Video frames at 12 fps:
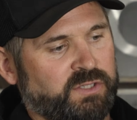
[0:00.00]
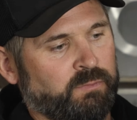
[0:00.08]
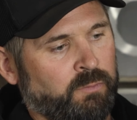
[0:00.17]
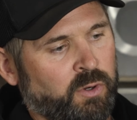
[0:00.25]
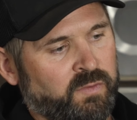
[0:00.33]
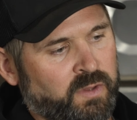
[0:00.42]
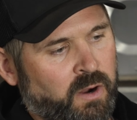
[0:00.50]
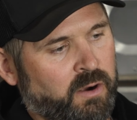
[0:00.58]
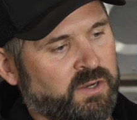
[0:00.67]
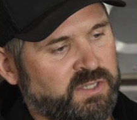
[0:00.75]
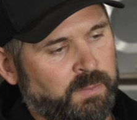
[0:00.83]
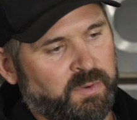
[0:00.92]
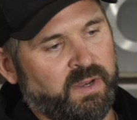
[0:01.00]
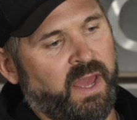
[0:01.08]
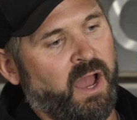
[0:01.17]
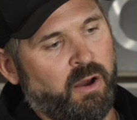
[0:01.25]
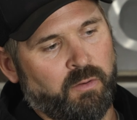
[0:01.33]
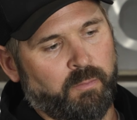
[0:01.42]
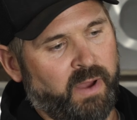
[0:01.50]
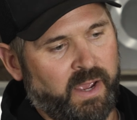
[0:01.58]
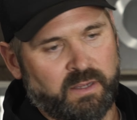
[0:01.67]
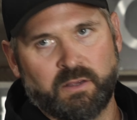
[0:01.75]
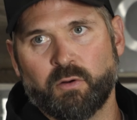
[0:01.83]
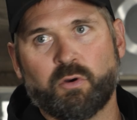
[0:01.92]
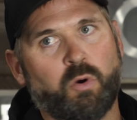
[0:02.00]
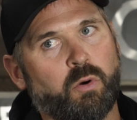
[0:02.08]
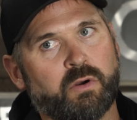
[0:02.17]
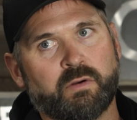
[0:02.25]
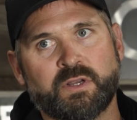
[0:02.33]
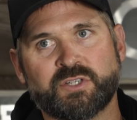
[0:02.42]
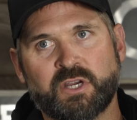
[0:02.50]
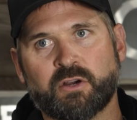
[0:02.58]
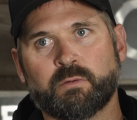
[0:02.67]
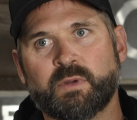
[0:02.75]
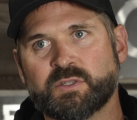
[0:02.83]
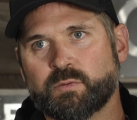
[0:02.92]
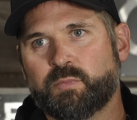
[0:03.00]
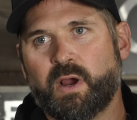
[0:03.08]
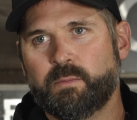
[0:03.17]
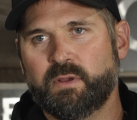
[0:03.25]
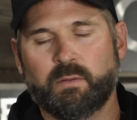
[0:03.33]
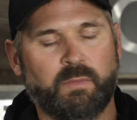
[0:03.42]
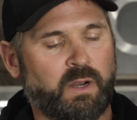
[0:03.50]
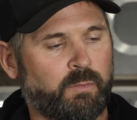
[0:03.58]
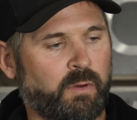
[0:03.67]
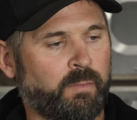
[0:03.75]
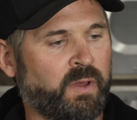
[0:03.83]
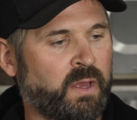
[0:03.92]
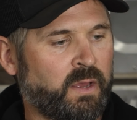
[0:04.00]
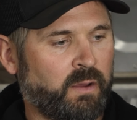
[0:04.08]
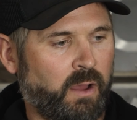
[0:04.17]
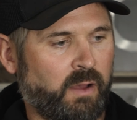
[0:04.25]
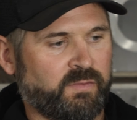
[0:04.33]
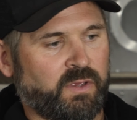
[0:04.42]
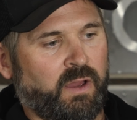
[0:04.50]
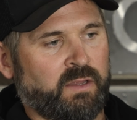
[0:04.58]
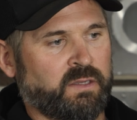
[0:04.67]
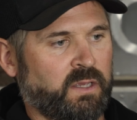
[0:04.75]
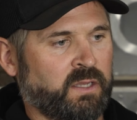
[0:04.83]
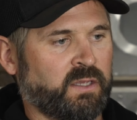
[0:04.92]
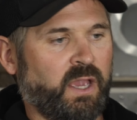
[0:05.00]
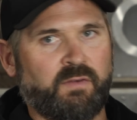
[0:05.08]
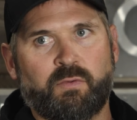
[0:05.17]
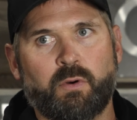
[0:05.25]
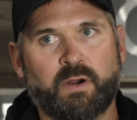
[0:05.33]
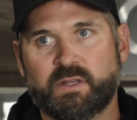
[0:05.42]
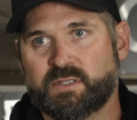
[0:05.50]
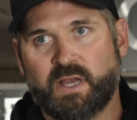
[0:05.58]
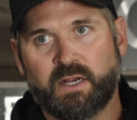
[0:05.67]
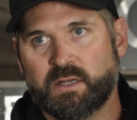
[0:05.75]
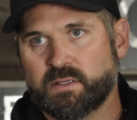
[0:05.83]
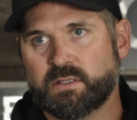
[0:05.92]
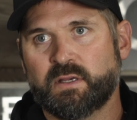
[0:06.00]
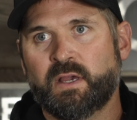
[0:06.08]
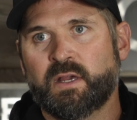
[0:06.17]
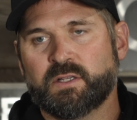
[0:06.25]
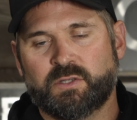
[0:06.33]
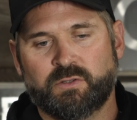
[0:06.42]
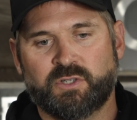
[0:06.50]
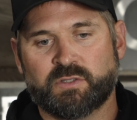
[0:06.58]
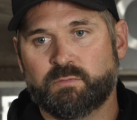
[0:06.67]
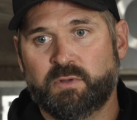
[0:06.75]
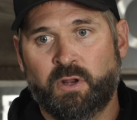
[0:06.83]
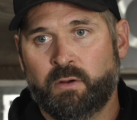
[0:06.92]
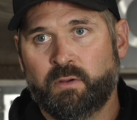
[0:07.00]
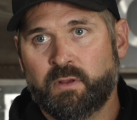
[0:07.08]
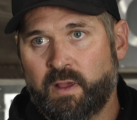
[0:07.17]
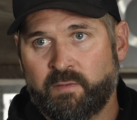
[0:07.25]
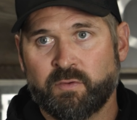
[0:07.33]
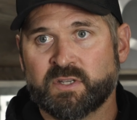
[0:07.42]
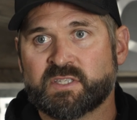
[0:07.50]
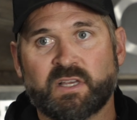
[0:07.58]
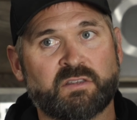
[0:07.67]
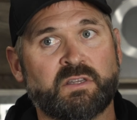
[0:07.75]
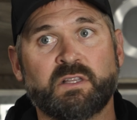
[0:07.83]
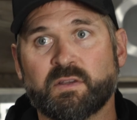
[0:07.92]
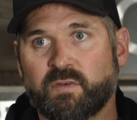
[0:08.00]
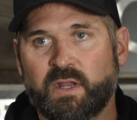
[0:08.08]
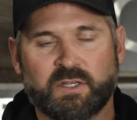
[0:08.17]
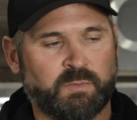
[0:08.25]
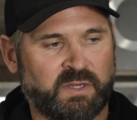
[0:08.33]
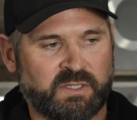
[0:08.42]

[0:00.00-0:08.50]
Moving the harness up and down by 1/4 inch increments would probably be the minimum. In K4 I designed it to just every 1/16 of an inch